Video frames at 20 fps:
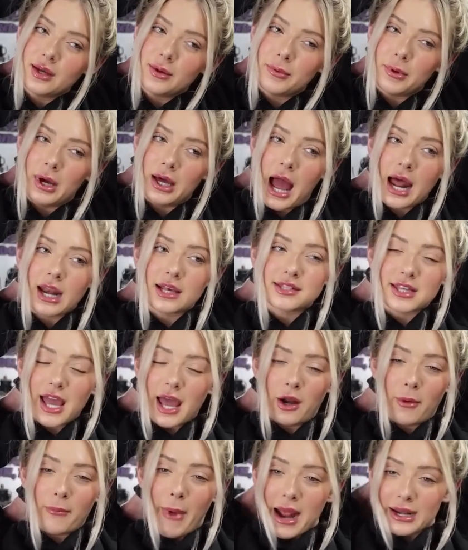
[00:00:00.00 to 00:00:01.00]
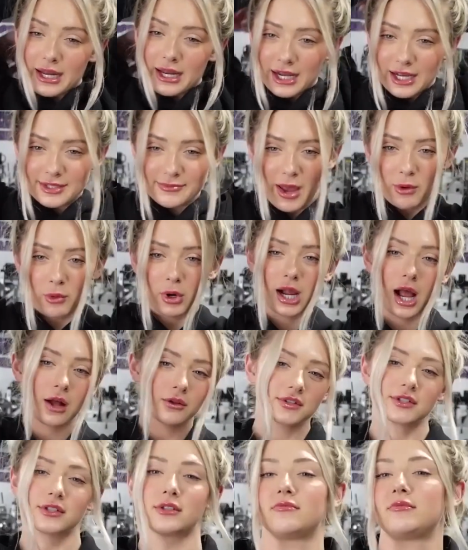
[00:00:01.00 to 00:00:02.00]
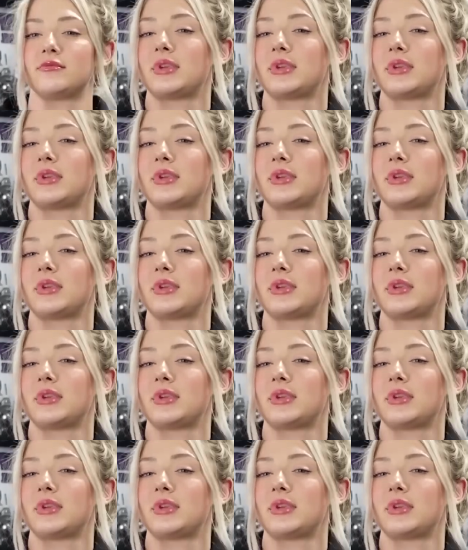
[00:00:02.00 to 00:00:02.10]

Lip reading: But honestly, I don't mind it because my workouts